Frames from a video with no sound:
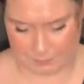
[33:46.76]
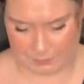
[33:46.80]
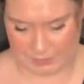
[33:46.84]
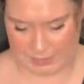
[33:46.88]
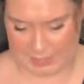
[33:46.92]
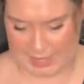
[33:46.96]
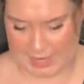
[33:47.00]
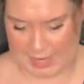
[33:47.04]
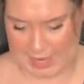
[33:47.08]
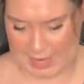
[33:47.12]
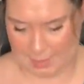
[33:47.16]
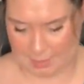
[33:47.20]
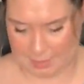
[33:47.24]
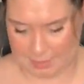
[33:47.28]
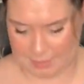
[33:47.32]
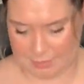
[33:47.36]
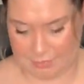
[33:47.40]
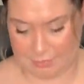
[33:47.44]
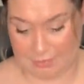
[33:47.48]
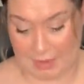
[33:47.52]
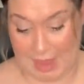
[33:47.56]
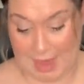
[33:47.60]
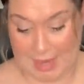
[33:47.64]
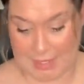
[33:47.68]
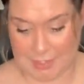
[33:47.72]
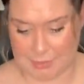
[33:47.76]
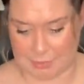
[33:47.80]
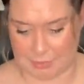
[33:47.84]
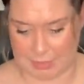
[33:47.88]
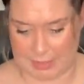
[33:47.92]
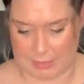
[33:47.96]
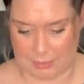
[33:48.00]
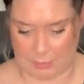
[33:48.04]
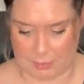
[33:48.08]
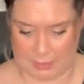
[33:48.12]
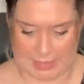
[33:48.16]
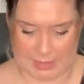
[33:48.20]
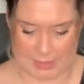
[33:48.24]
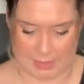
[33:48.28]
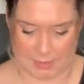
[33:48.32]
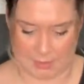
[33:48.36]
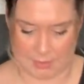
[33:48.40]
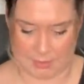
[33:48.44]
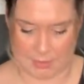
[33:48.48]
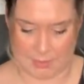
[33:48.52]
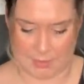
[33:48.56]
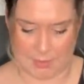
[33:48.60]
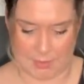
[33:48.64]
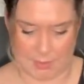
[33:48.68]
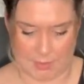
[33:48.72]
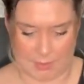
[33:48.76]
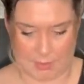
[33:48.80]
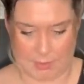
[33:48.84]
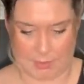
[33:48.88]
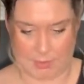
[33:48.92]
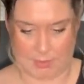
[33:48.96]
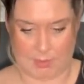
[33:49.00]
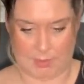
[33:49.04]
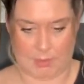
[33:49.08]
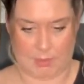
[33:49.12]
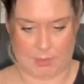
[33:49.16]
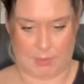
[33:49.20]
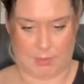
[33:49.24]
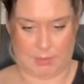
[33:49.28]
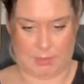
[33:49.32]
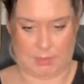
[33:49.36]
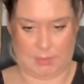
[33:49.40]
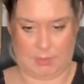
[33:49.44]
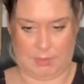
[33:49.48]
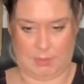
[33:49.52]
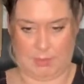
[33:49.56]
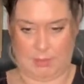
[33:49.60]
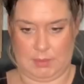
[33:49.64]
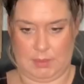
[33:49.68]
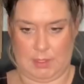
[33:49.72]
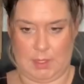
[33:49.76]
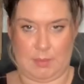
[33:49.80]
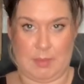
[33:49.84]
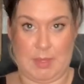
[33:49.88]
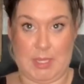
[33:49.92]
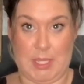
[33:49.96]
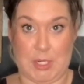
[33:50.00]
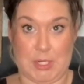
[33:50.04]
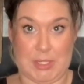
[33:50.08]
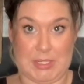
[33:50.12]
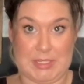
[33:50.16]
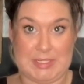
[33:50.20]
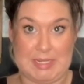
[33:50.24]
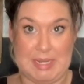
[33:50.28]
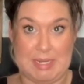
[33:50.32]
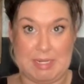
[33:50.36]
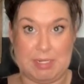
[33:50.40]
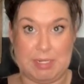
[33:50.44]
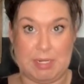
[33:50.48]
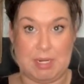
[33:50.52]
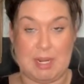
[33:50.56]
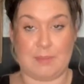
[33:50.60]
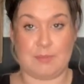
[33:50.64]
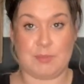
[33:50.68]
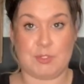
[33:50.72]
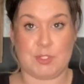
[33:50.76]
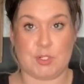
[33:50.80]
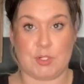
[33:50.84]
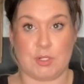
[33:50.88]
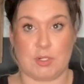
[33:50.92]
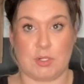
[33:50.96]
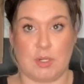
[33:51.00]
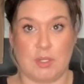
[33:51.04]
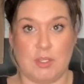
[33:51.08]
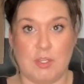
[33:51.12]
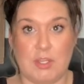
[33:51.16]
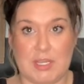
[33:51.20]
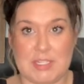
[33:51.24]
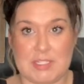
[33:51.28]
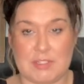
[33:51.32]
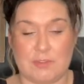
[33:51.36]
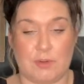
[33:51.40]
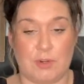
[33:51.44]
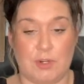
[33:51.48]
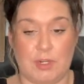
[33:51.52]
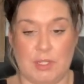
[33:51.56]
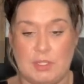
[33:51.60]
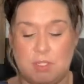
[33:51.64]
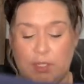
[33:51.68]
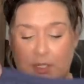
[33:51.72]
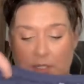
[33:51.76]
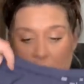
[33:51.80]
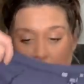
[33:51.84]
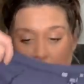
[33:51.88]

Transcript: gap, factory, wow. I'm irritated, I'm sure. You guys have already clicked